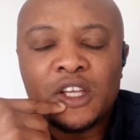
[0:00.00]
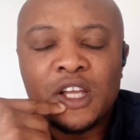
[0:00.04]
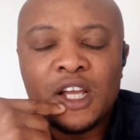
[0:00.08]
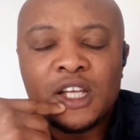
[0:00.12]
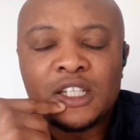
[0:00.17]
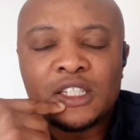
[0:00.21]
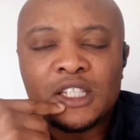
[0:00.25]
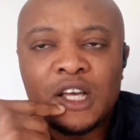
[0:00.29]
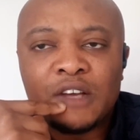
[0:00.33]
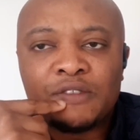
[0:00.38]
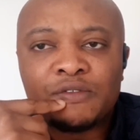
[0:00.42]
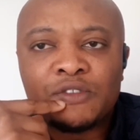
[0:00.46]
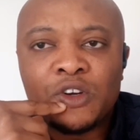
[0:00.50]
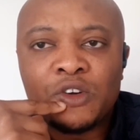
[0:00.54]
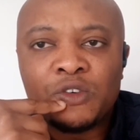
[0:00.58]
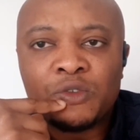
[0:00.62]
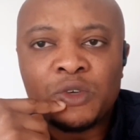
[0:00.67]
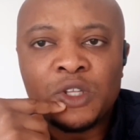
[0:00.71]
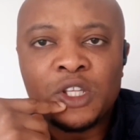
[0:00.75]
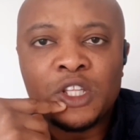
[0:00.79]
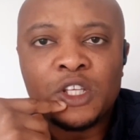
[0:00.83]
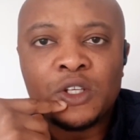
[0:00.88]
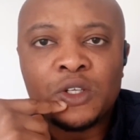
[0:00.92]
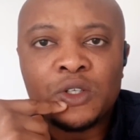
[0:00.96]
Yeah, you guys have
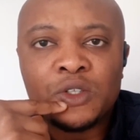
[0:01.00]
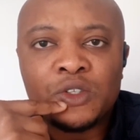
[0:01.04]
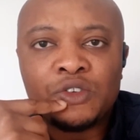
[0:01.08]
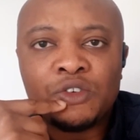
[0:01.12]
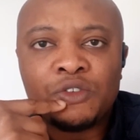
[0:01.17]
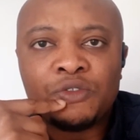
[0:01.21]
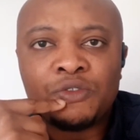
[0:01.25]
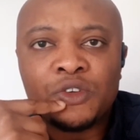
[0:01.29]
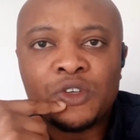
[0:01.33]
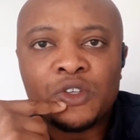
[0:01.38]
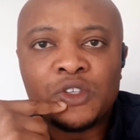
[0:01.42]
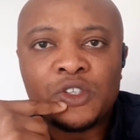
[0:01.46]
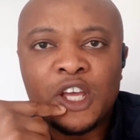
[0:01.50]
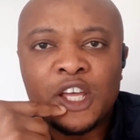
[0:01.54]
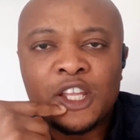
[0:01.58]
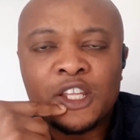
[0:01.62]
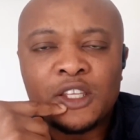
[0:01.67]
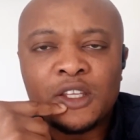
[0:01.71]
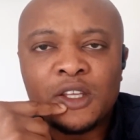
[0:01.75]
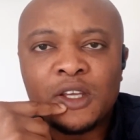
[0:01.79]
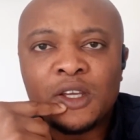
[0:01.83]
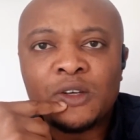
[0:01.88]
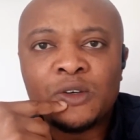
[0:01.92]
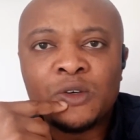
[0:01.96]
got really good reviews,
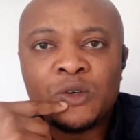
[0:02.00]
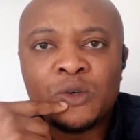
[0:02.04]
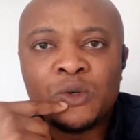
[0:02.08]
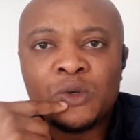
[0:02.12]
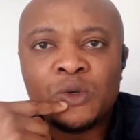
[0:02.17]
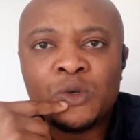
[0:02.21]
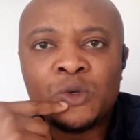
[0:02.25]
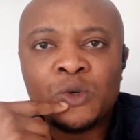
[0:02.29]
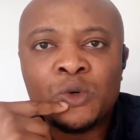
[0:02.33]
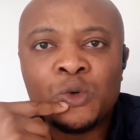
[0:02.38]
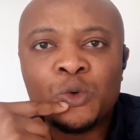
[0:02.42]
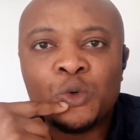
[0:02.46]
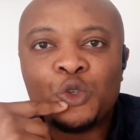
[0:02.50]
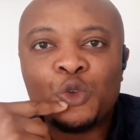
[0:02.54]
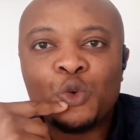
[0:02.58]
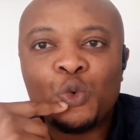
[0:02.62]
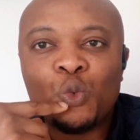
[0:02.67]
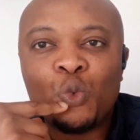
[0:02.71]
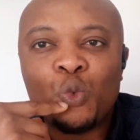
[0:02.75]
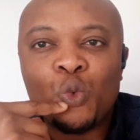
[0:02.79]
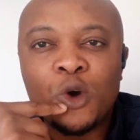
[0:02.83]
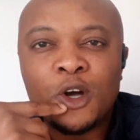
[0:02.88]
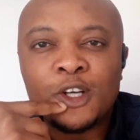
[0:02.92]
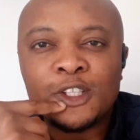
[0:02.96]
and who
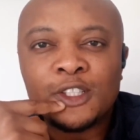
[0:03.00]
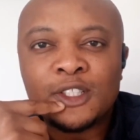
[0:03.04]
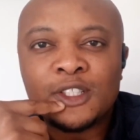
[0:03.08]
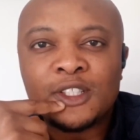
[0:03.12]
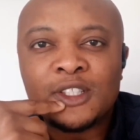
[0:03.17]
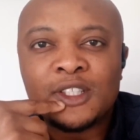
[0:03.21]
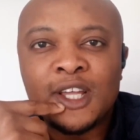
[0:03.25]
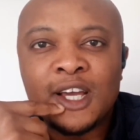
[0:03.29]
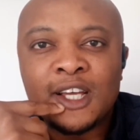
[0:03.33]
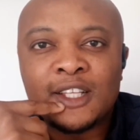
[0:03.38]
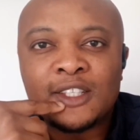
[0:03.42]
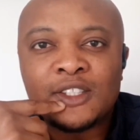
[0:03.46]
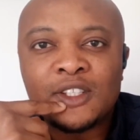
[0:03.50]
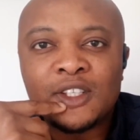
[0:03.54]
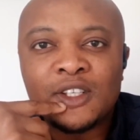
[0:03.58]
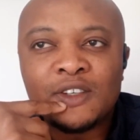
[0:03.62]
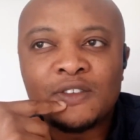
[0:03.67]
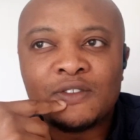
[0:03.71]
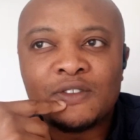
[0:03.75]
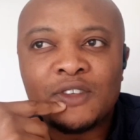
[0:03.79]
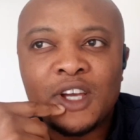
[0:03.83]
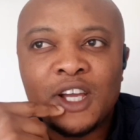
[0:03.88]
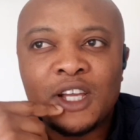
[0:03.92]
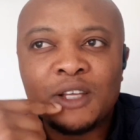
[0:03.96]
wouldn't want that
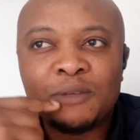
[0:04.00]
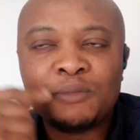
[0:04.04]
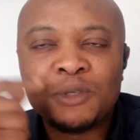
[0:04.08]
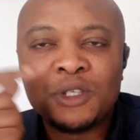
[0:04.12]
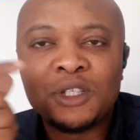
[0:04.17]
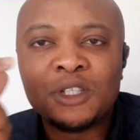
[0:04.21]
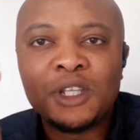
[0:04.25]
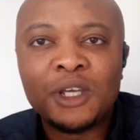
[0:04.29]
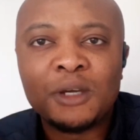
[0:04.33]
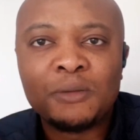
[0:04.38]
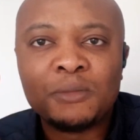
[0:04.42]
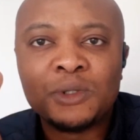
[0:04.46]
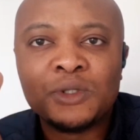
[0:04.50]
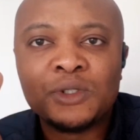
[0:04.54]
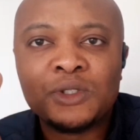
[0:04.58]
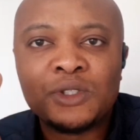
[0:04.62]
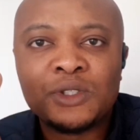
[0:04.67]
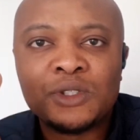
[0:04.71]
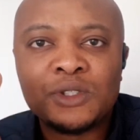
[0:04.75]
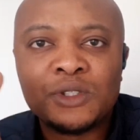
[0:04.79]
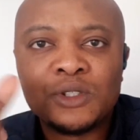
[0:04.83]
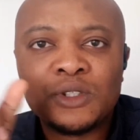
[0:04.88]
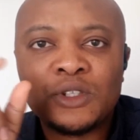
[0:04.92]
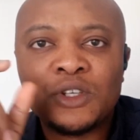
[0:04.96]
sort of like being
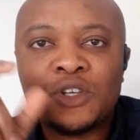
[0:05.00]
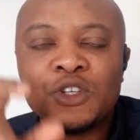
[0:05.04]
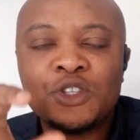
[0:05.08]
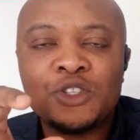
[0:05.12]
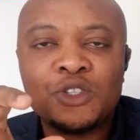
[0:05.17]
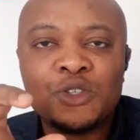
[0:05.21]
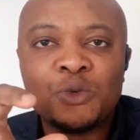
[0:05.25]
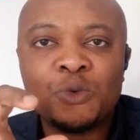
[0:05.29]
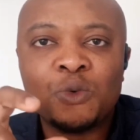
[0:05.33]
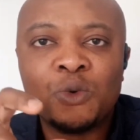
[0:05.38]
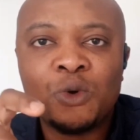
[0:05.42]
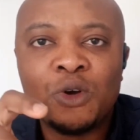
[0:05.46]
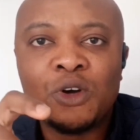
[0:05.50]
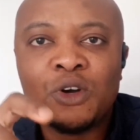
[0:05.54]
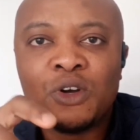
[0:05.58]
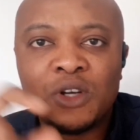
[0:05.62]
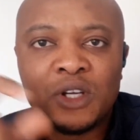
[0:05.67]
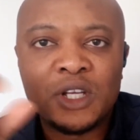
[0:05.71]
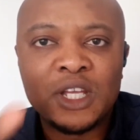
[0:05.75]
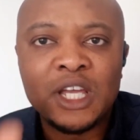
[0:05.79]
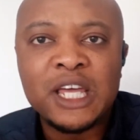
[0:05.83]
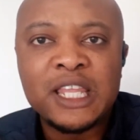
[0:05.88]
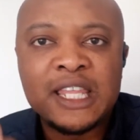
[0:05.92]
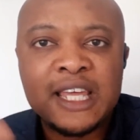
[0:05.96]
able to go to
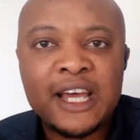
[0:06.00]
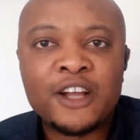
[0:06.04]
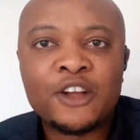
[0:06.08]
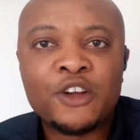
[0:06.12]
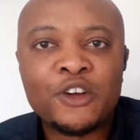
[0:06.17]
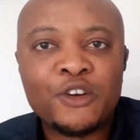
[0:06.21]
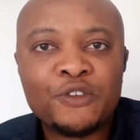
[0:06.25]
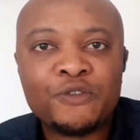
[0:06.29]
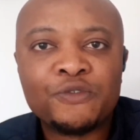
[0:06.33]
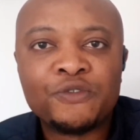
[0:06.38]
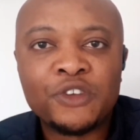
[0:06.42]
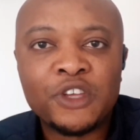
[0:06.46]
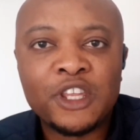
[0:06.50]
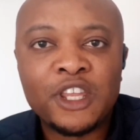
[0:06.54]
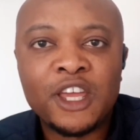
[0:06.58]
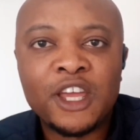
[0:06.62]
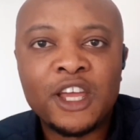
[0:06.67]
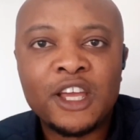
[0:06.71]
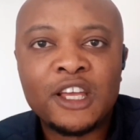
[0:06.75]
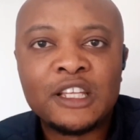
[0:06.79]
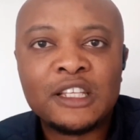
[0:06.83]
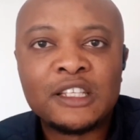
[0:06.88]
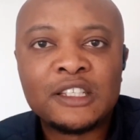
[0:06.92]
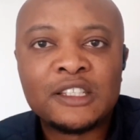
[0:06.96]
work, get that
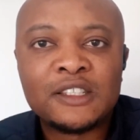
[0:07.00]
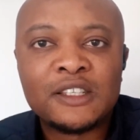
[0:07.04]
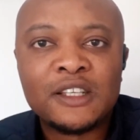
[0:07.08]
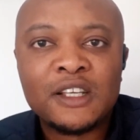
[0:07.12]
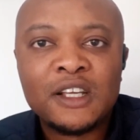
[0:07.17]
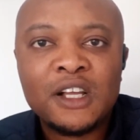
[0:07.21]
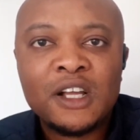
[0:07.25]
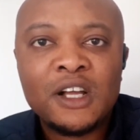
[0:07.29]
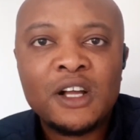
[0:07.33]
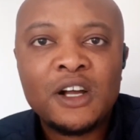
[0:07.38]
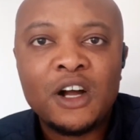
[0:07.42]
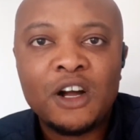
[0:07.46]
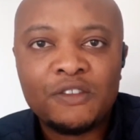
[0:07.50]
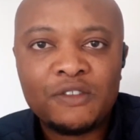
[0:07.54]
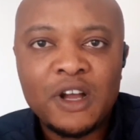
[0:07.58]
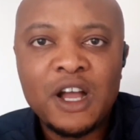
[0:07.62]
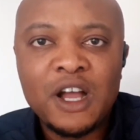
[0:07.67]
convenience